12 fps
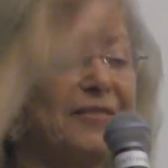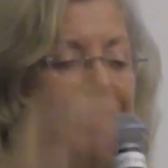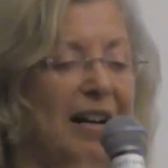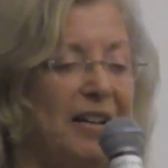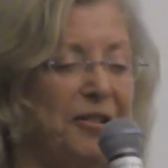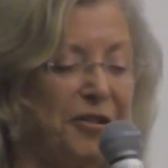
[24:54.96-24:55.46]

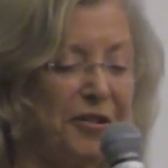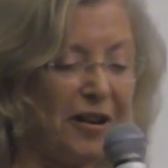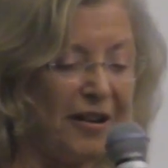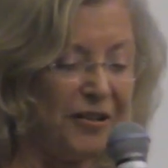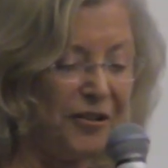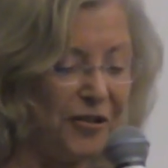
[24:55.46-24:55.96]
on your
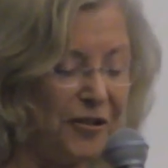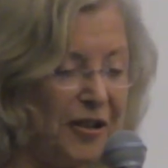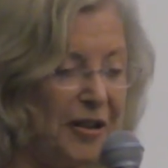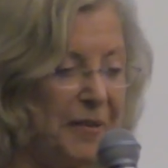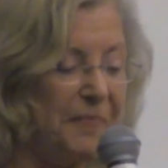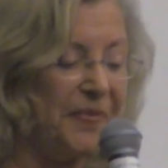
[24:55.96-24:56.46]
on your
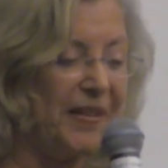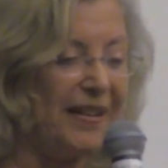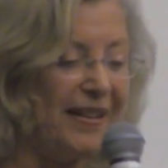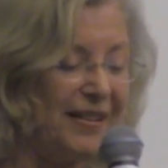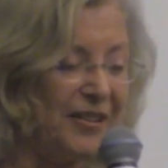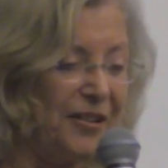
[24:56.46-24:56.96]
um,
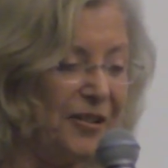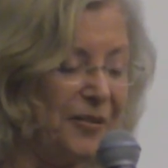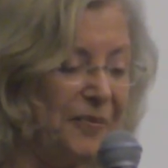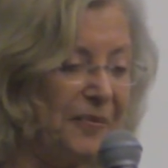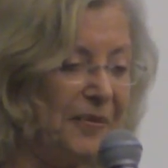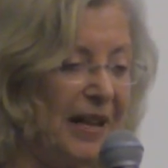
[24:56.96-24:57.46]
on
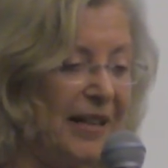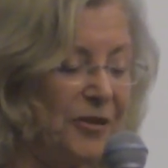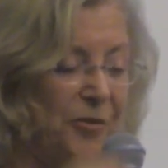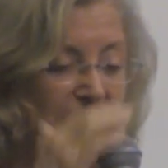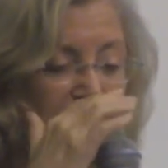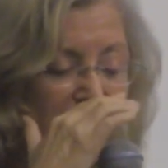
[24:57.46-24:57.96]
your on
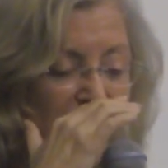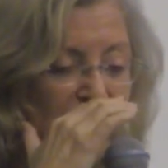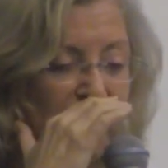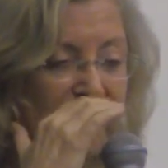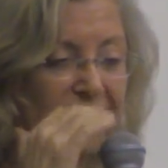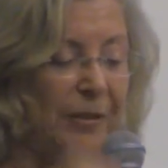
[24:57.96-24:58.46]
Twitter. I thought
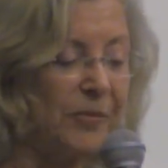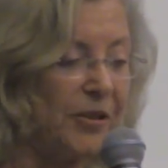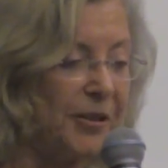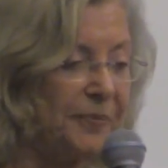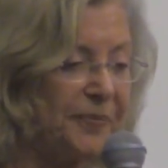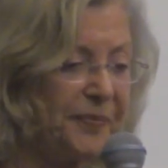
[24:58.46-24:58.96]
you left. I'm
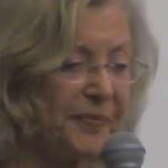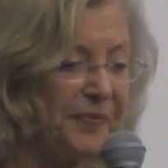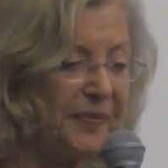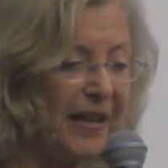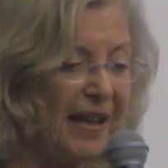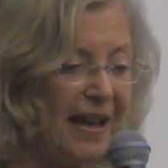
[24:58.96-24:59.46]
sorry.
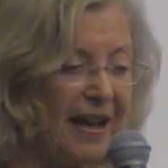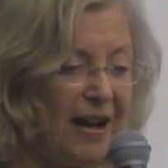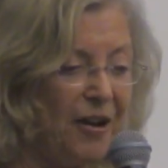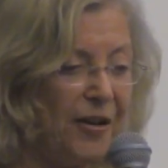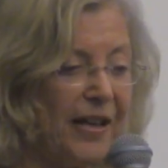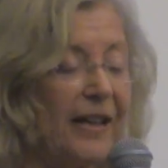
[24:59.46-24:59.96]

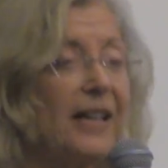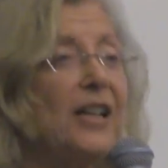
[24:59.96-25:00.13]
Okay,